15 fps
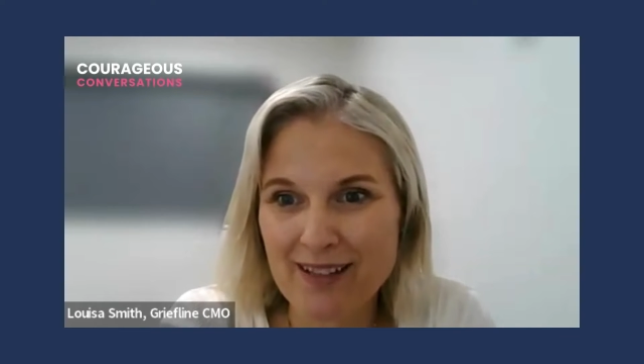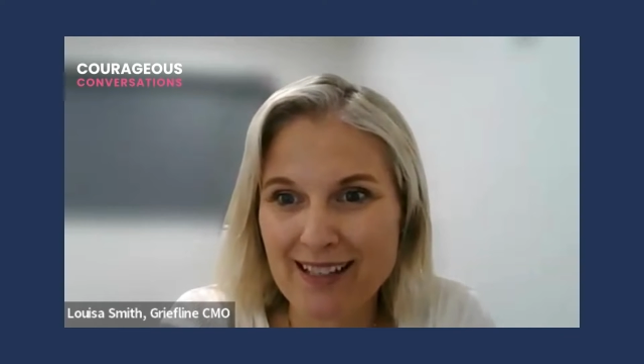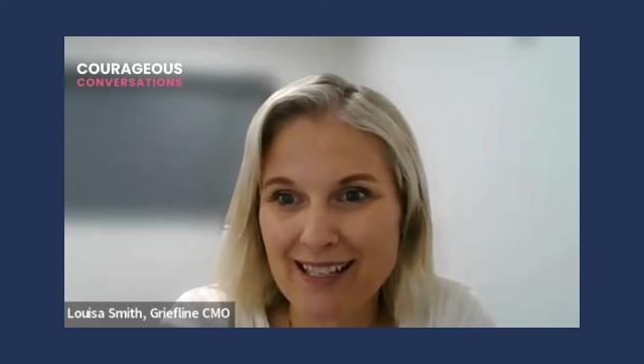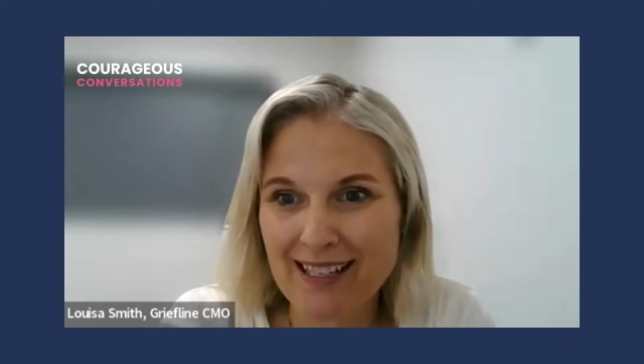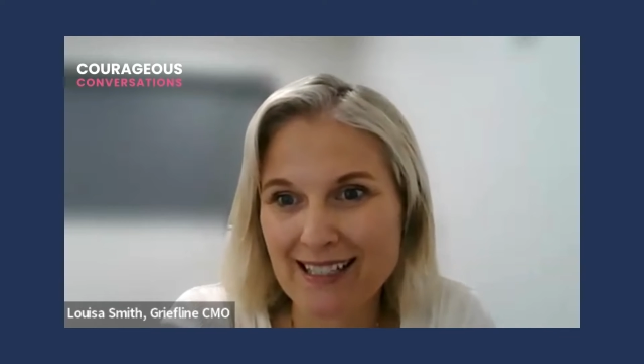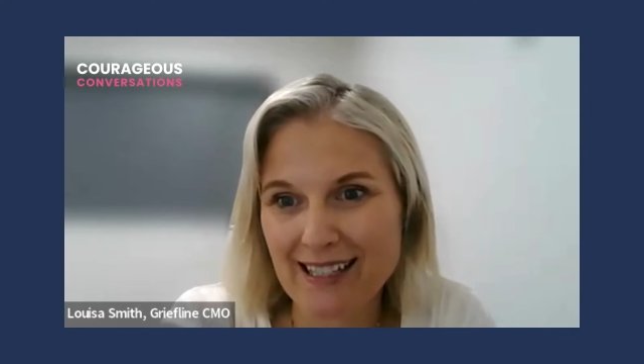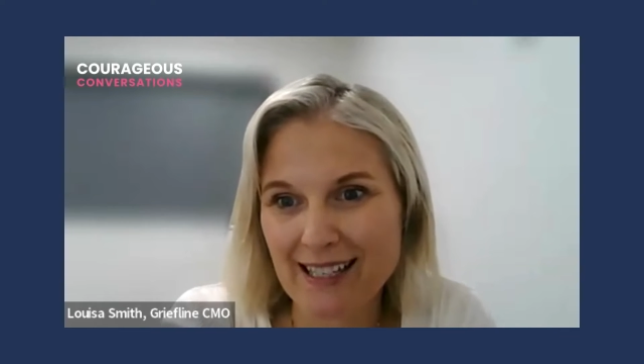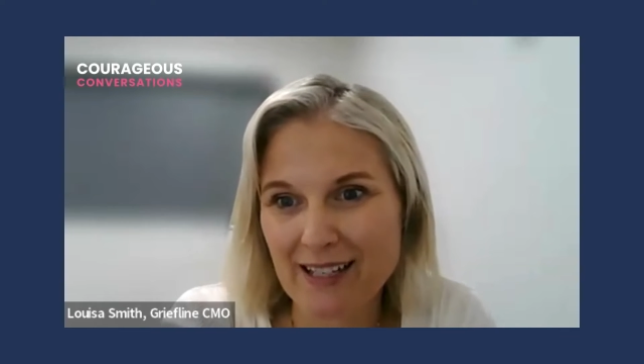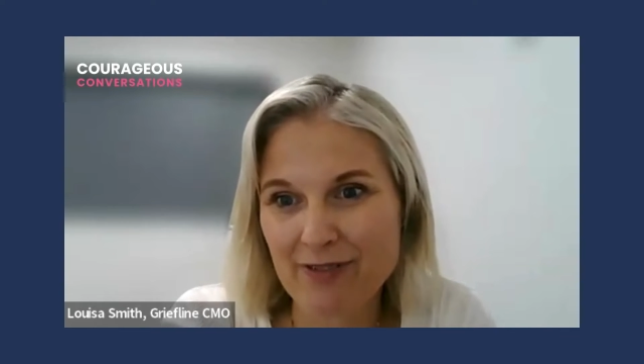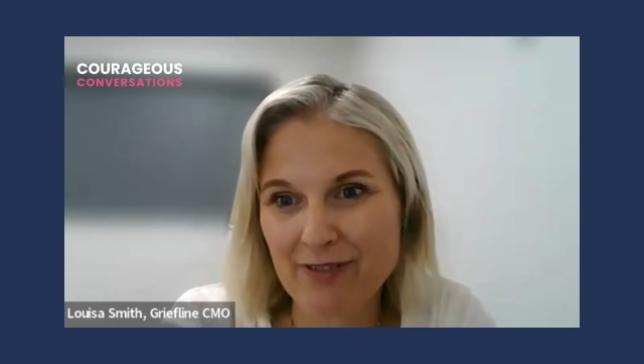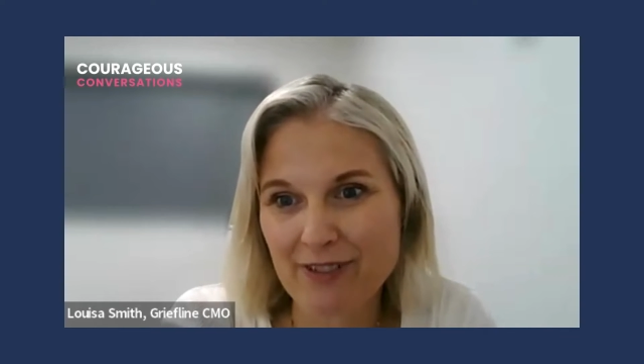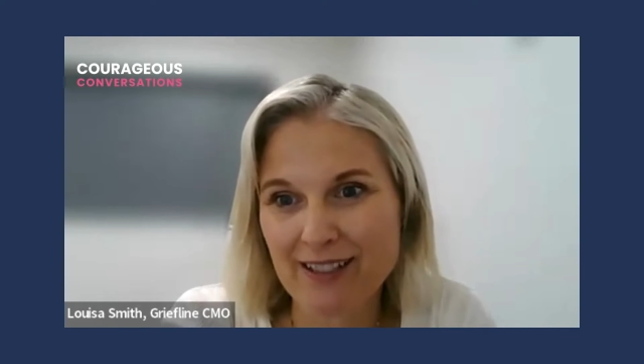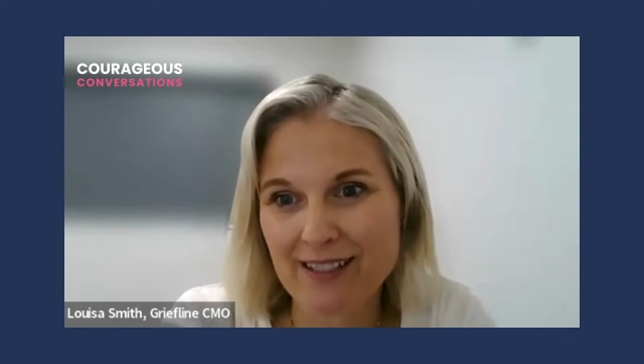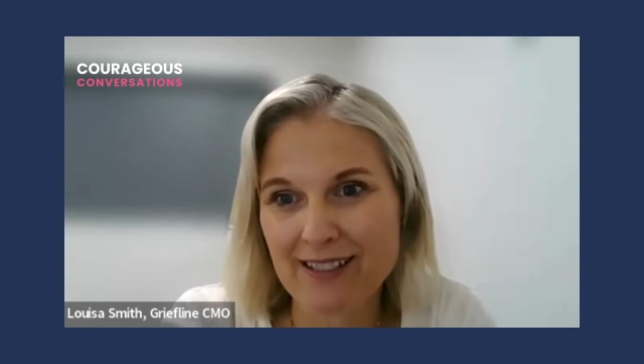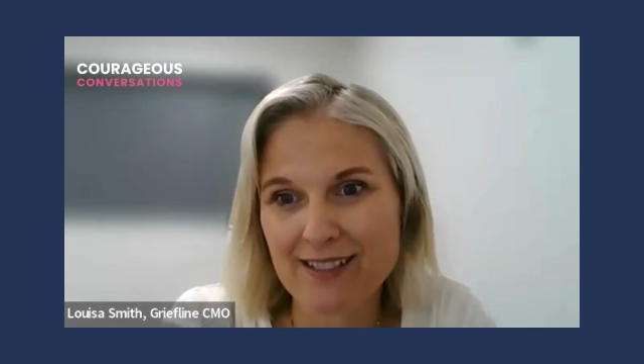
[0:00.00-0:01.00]
getting their
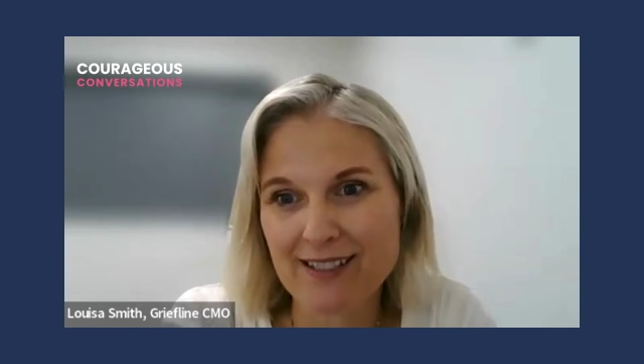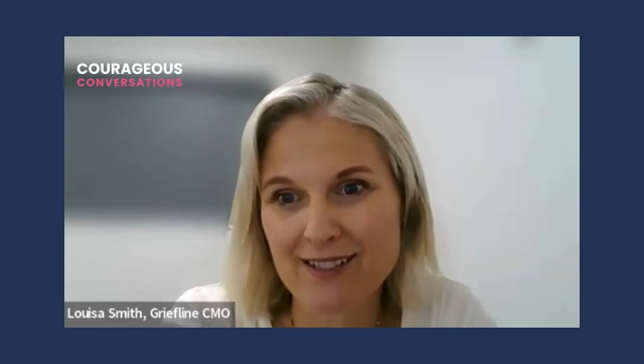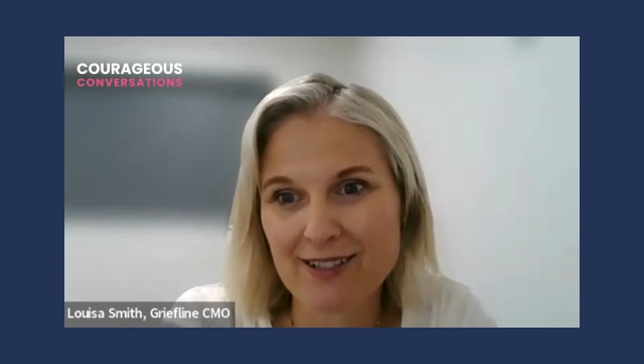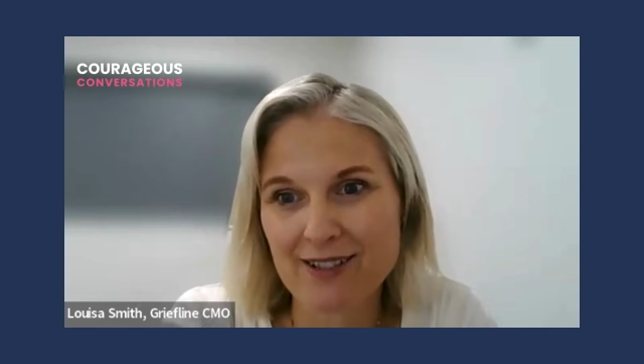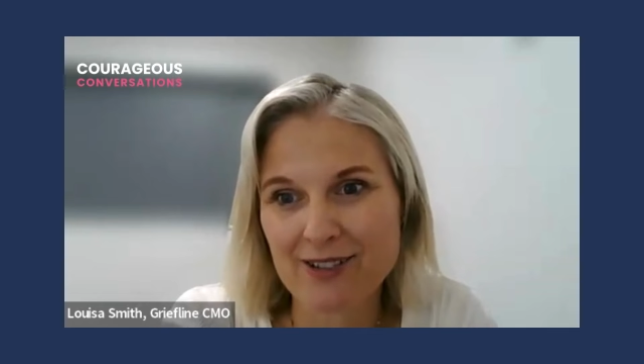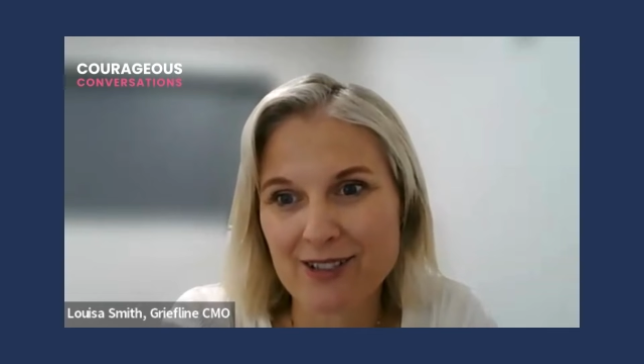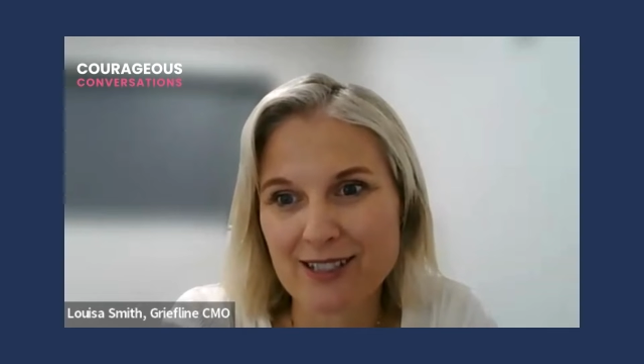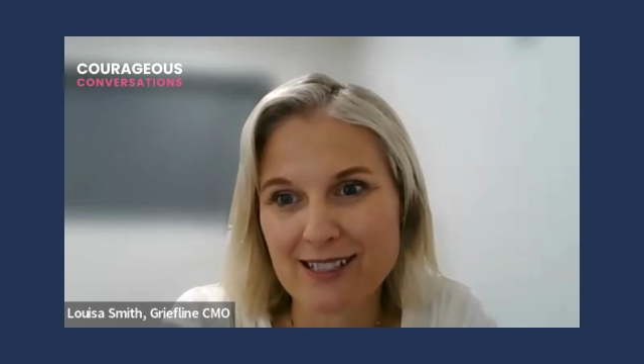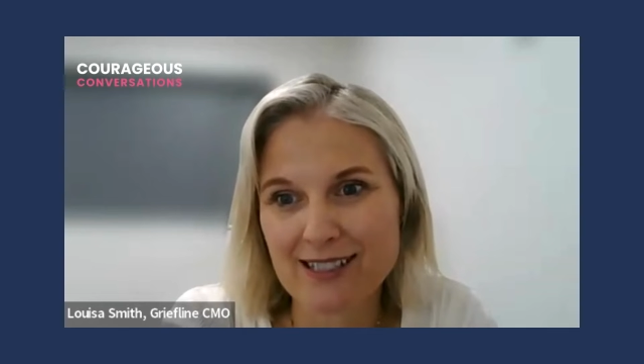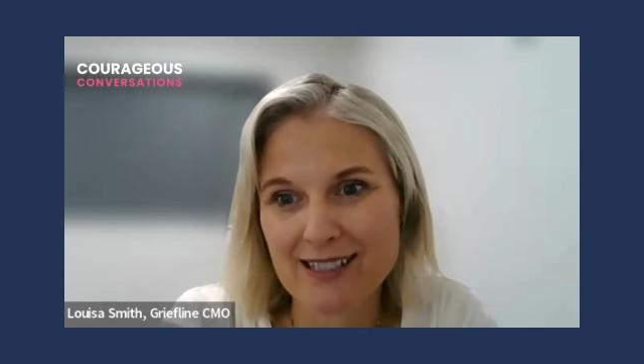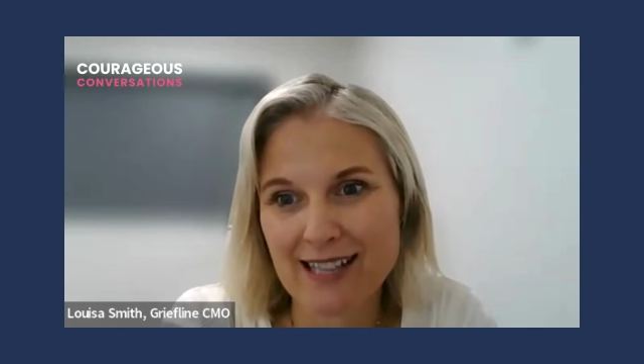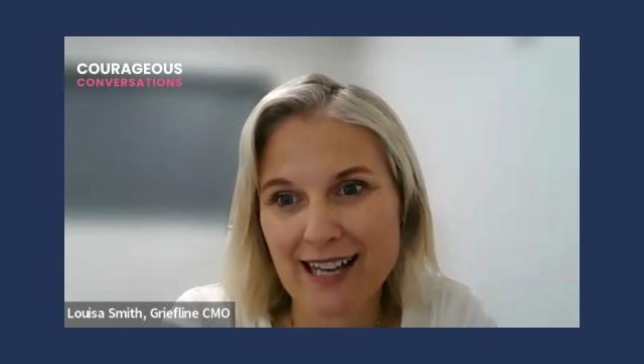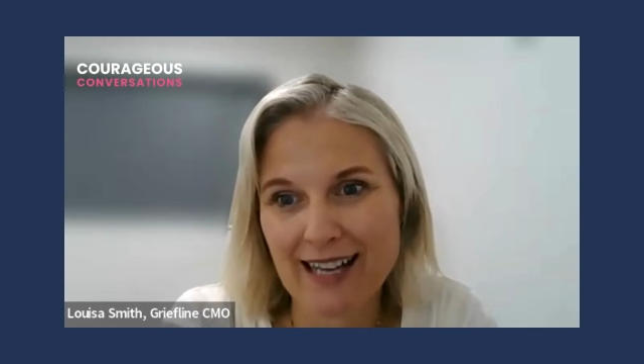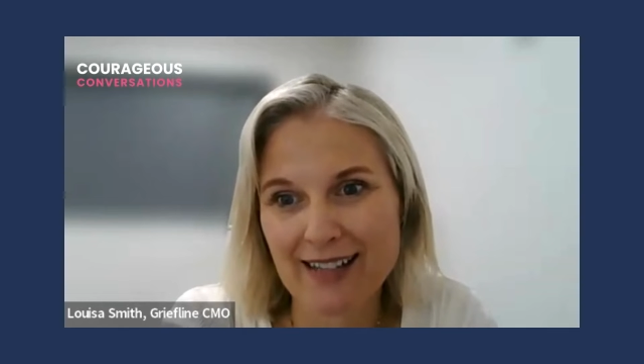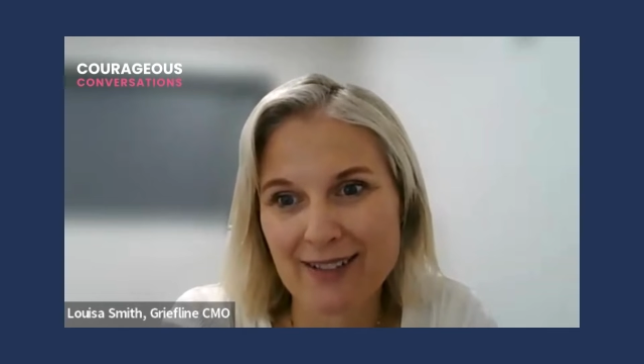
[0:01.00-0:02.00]
feelings and thoughts
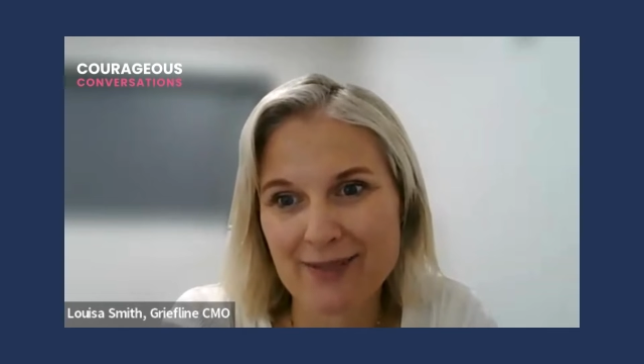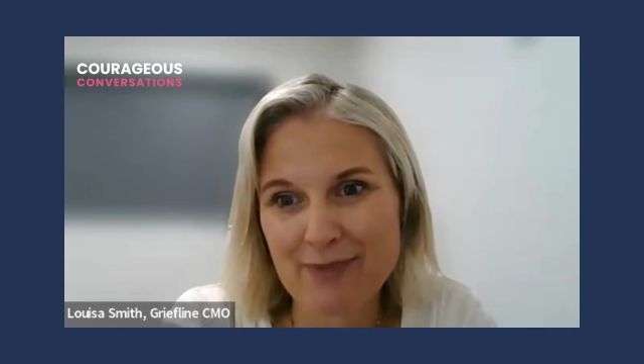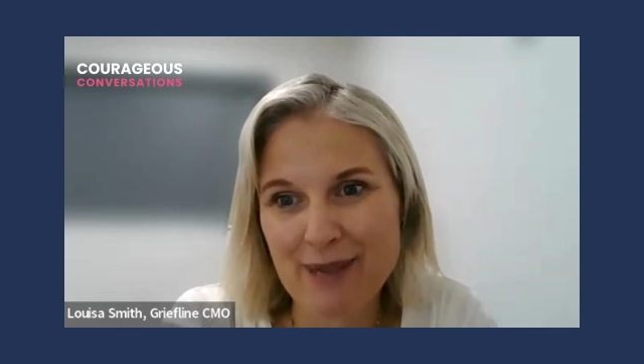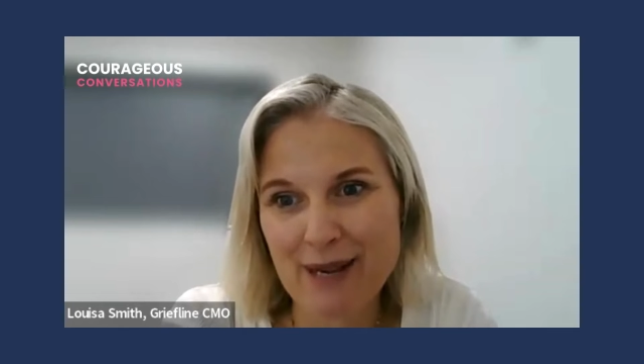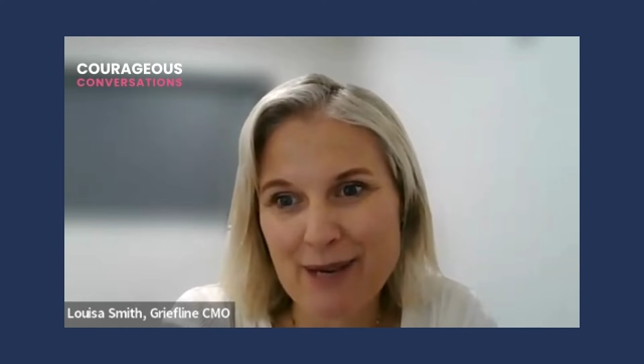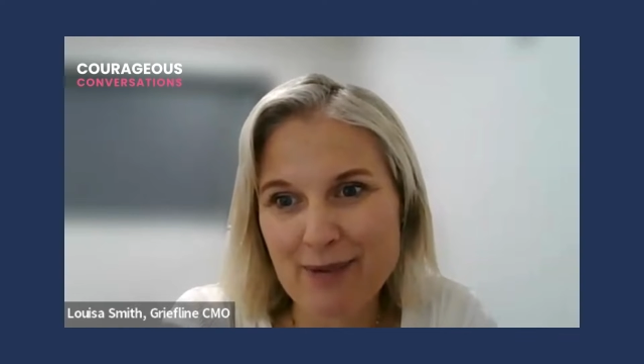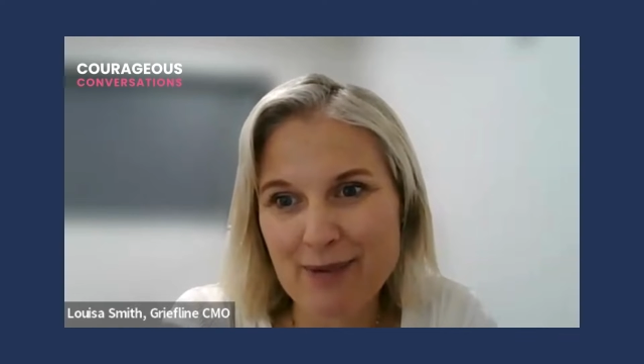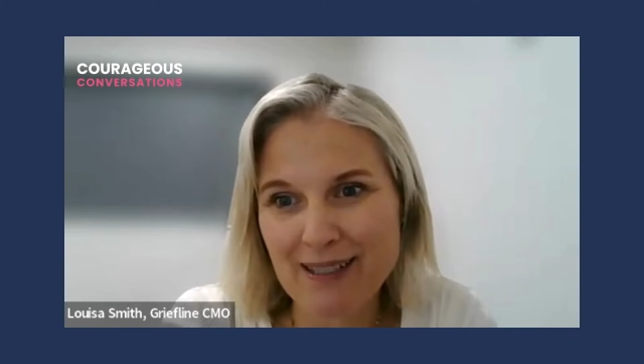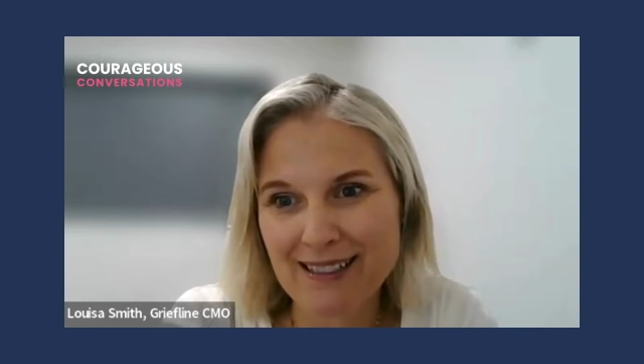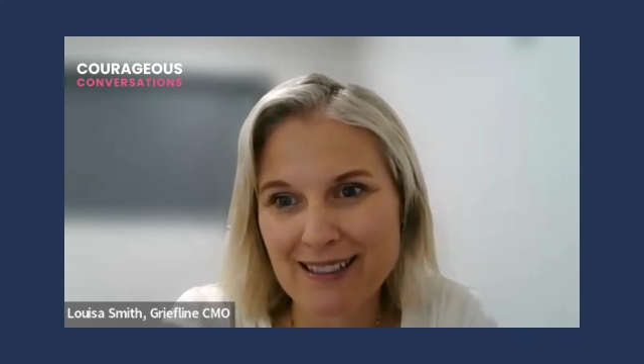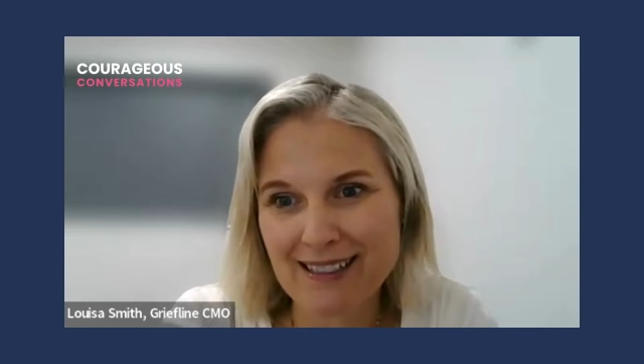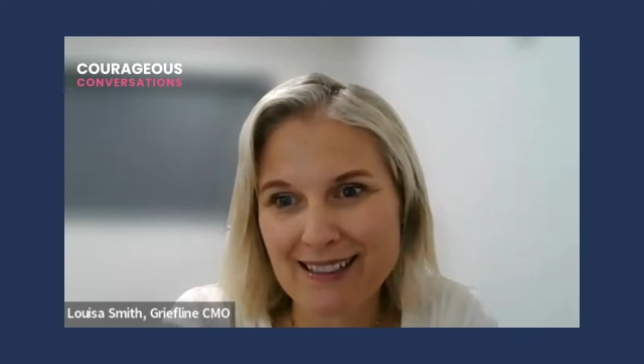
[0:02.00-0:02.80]
out on paper.